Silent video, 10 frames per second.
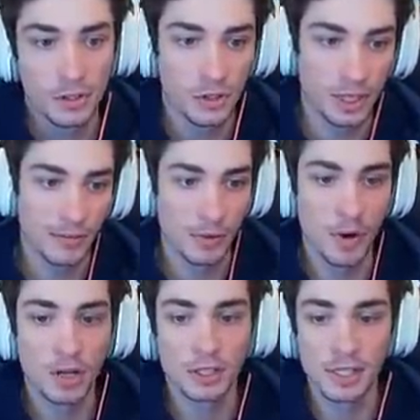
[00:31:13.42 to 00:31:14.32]
Just give the
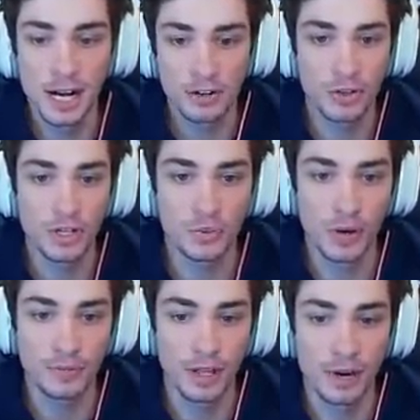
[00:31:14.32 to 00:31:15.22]
ball to D'Andre
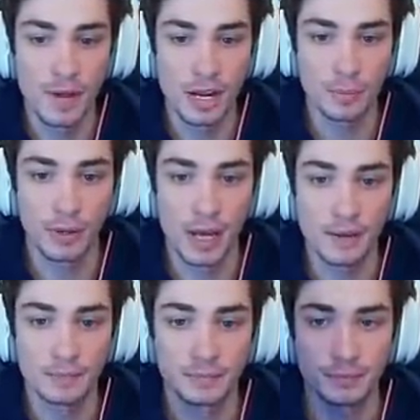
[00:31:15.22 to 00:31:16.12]
Swift, let him make a play.